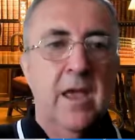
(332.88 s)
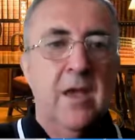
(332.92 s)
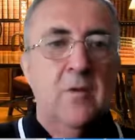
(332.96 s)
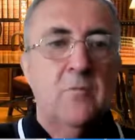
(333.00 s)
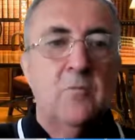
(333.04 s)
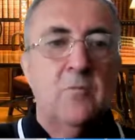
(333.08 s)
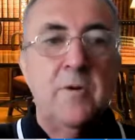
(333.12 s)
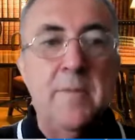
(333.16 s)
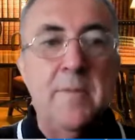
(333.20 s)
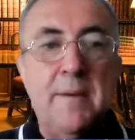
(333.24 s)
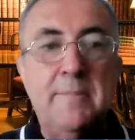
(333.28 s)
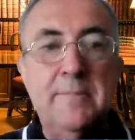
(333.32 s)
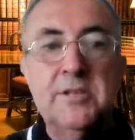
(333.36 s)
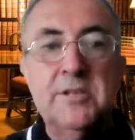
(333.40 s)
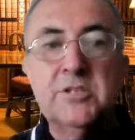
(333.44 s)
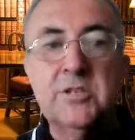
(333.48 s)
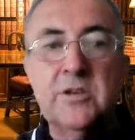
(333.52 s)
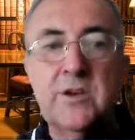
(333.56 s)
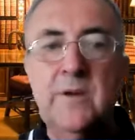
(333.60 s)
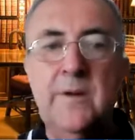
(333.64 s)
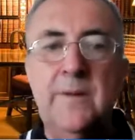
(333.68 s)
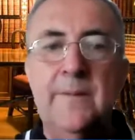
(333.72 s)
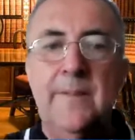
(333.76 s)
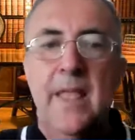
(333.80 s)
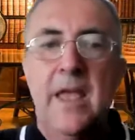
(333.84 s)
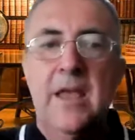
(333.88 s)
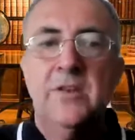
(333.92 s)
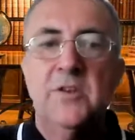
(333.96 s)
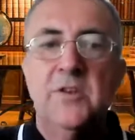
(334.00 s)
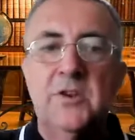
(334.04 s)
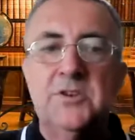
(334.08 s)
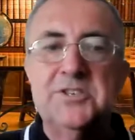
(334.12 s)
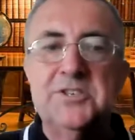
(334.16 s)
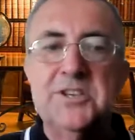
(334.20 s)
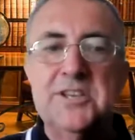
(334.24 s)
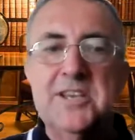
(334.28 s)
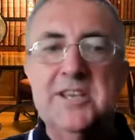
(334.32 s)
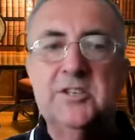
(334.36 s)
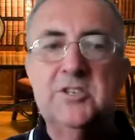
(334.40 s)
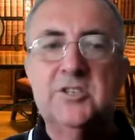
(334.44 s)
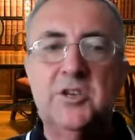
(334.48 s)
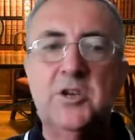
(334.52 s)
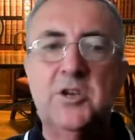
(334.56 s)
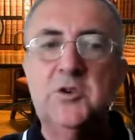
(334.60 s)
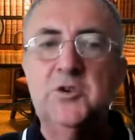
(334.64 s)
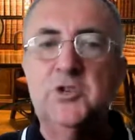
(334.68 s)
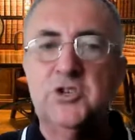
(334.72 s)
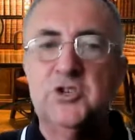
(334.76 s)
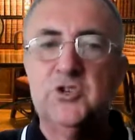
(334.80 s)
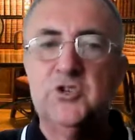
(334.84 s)
Remember too, not to get too
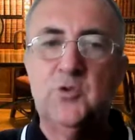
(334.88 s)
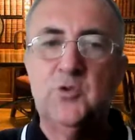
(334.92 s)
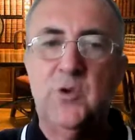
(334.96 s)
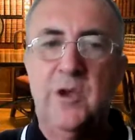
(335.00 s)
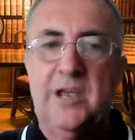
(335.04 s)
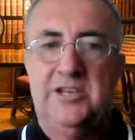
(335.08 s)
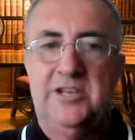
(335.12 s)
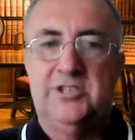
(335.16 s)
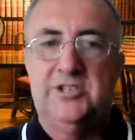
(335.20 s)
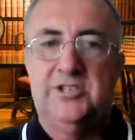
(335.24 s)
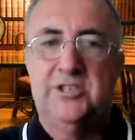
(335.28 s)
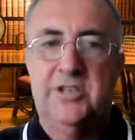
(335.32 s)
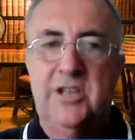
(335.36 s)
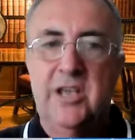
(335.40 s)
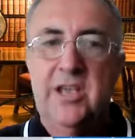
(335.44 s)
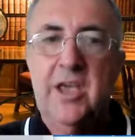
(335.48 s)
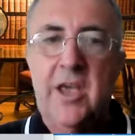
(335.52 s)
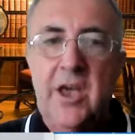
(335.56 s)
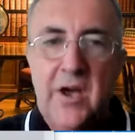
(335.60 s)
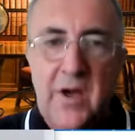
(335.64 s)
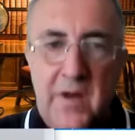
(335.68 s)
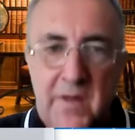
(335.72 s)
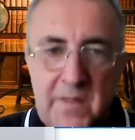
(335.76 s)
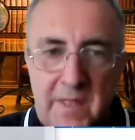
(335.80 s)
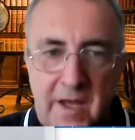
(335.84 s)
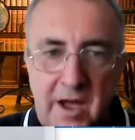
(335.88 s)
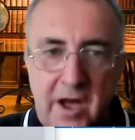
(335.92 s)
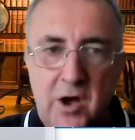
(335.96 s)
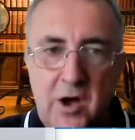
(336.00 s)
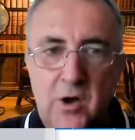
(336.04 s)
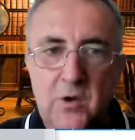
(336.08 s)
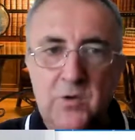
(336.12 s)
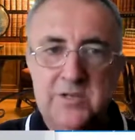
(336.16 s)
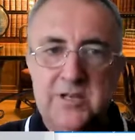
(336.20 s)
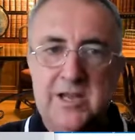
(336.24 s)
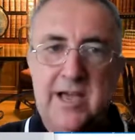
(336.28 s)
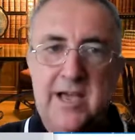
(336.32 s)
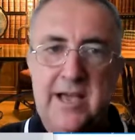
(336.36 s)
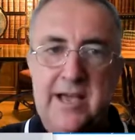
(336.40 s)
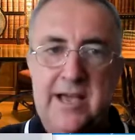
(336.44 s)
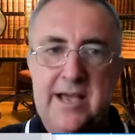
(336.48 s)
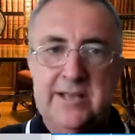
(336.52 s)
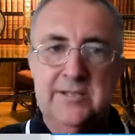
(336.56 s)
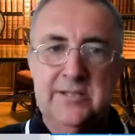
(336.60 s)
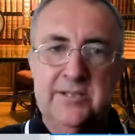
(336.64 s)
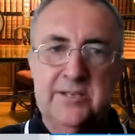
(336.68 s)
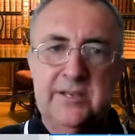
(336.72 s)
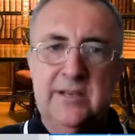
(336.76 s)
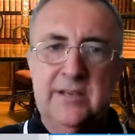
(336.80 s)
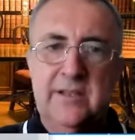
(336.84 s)
stressed on the whole
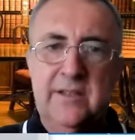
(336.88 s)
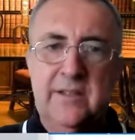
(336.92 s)
task.